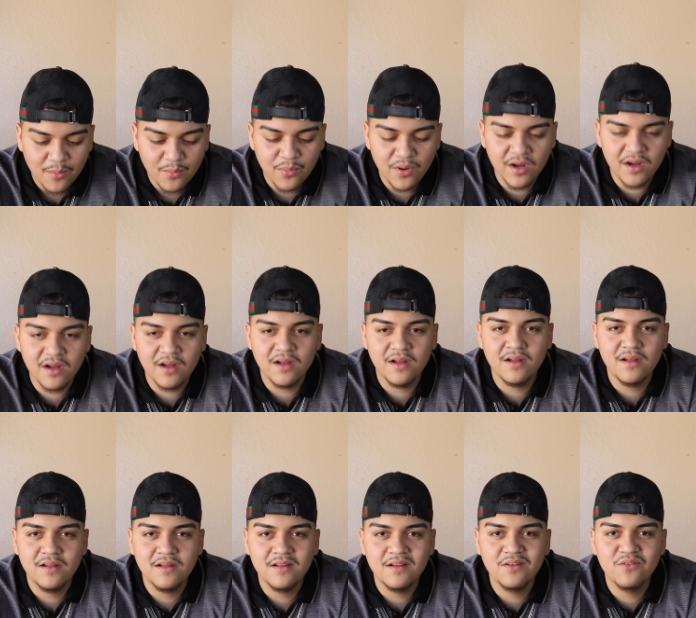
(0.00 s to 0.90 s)

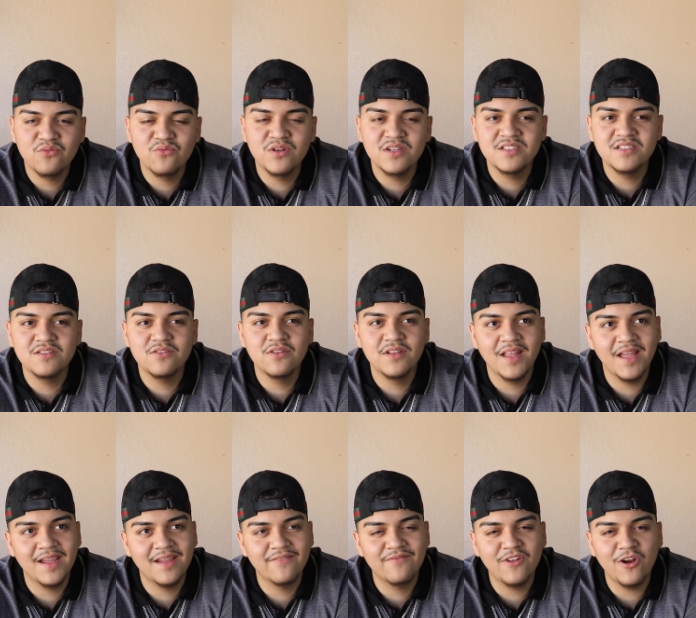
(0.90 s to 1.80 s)
but once,
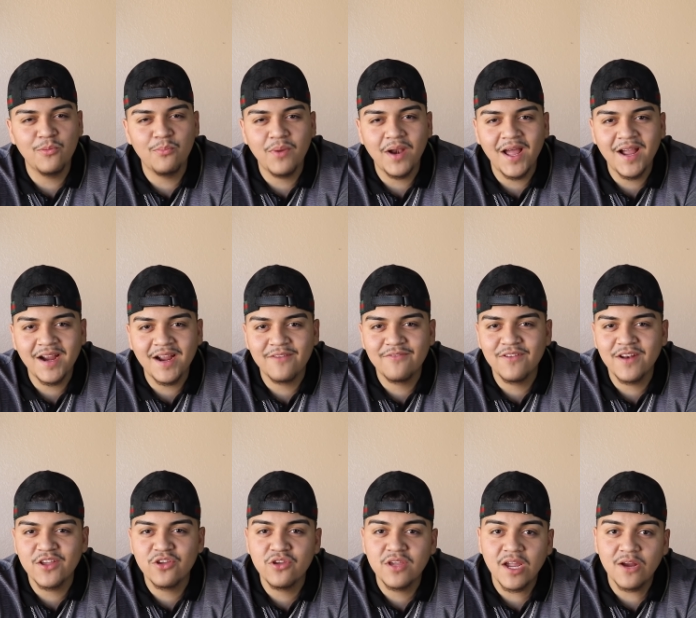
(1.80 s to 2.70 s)
like if they're black, I feel
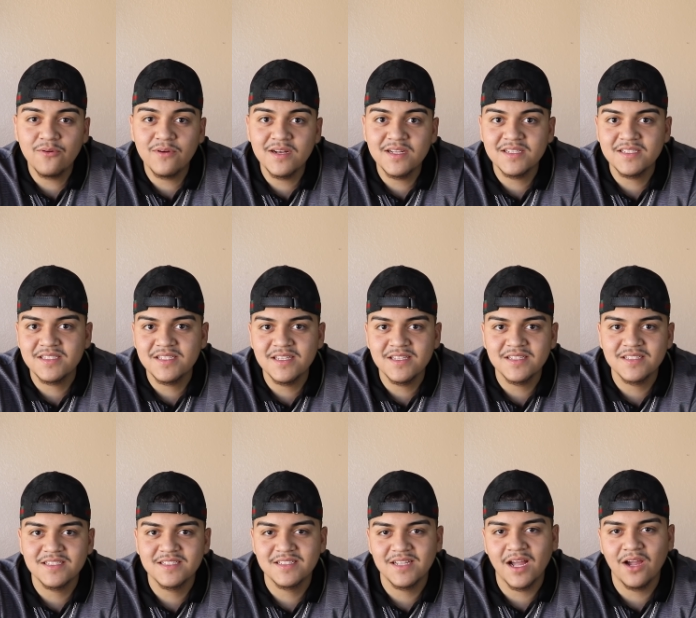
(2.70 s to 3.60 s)
like you can't really see the
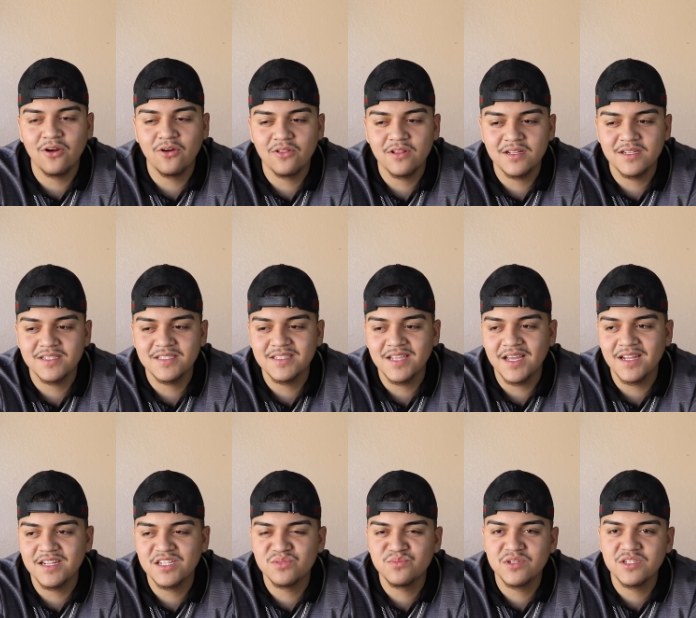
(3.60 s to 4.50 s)
style, the
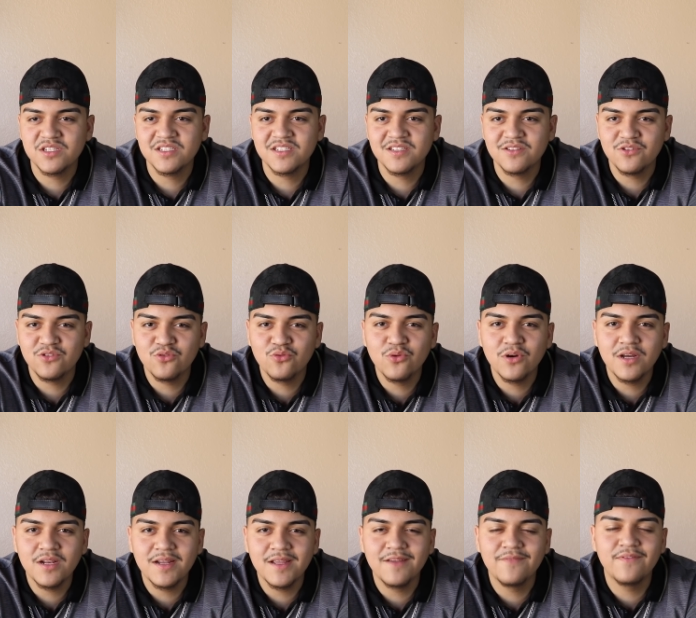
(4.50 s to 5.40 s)
design as much as you
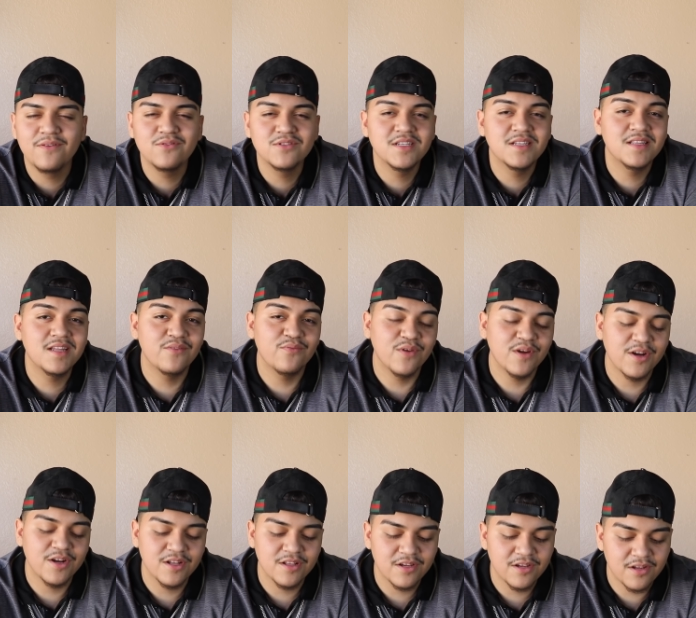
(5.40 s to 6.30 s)
would if it was a different
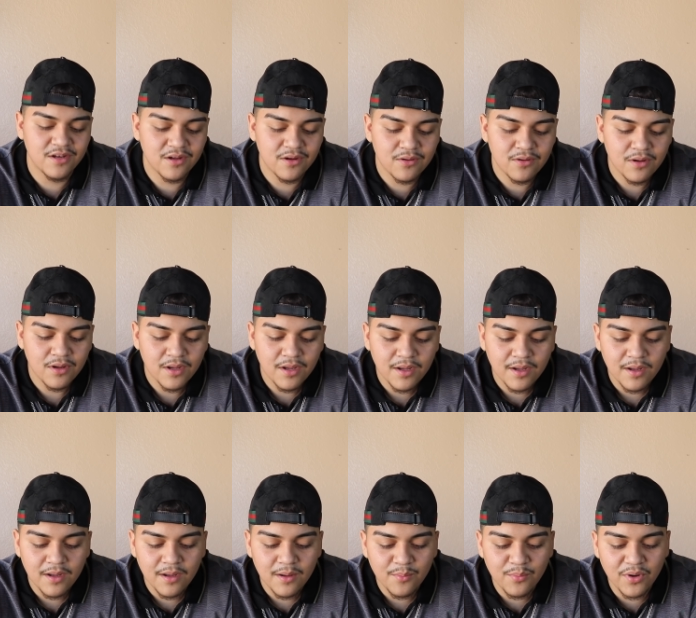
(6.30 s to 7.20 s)
color, you know?
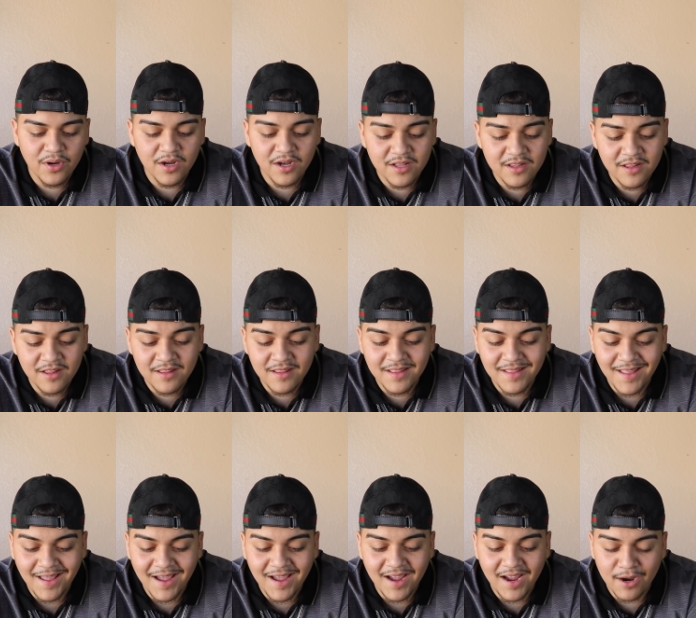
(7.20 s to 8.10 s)
But other than
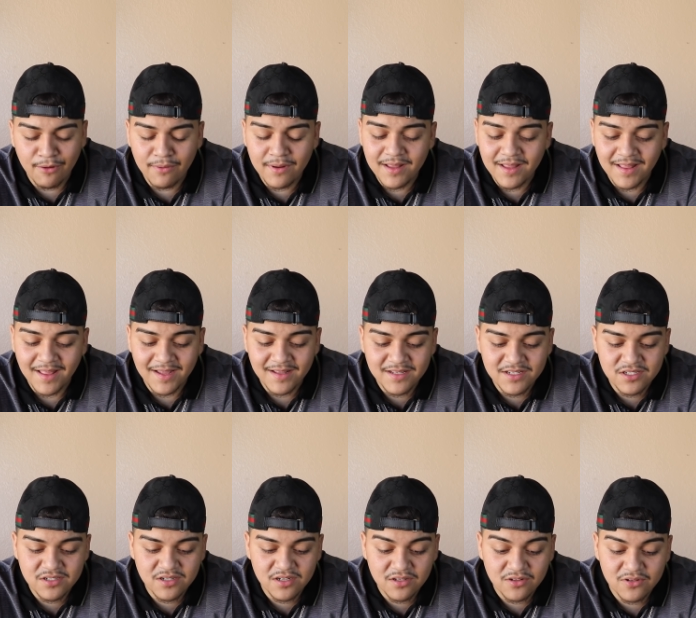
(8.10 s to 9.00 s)
that, I really like
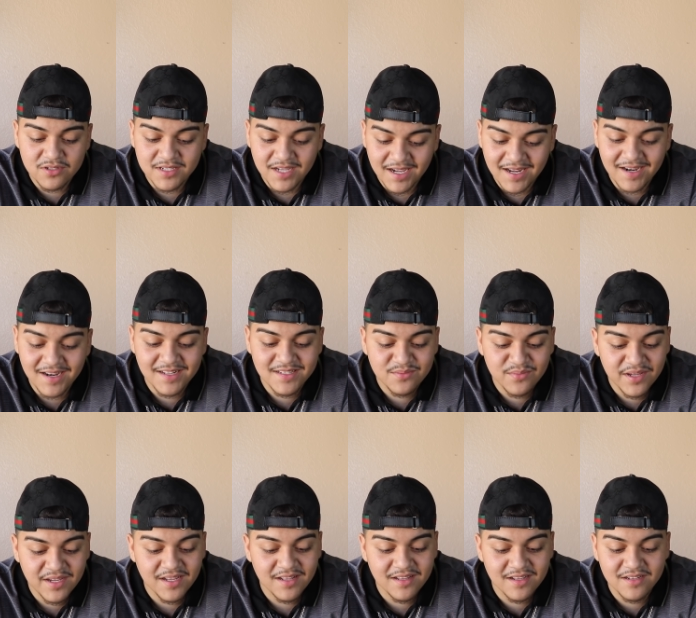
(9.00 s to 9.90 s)
this truck. Those headlights
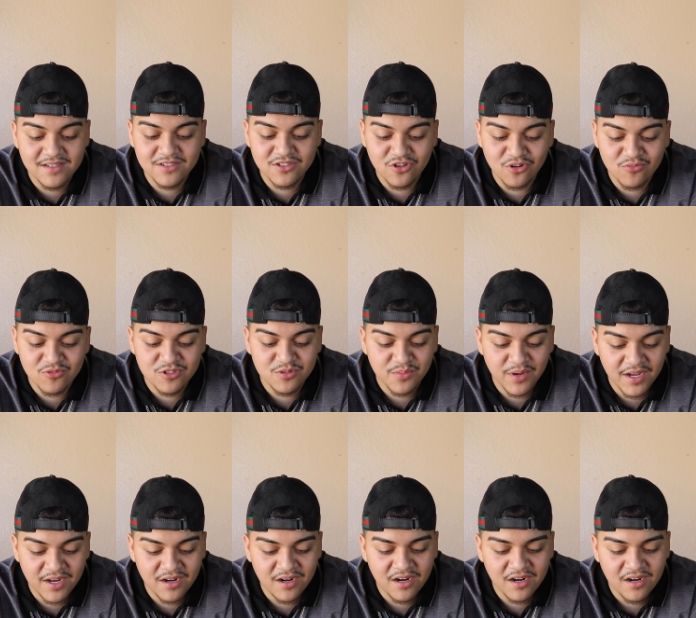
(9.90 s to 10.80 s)
make it look so much
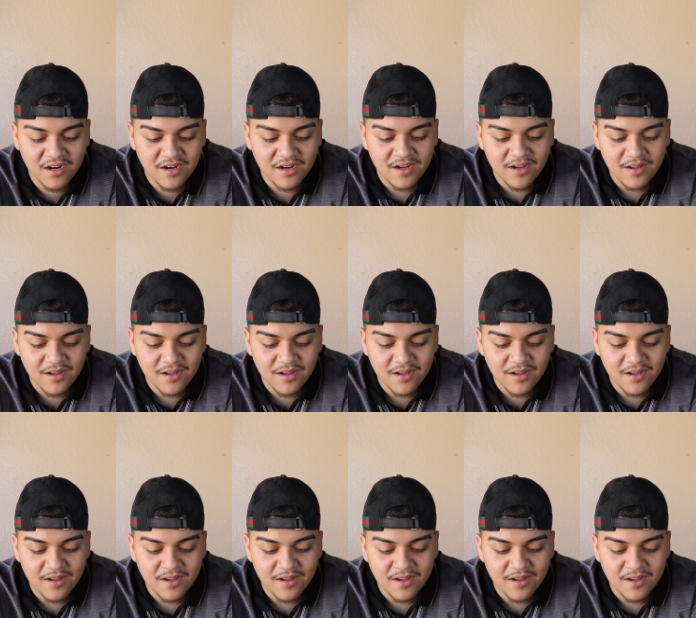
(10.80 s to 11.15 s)
better.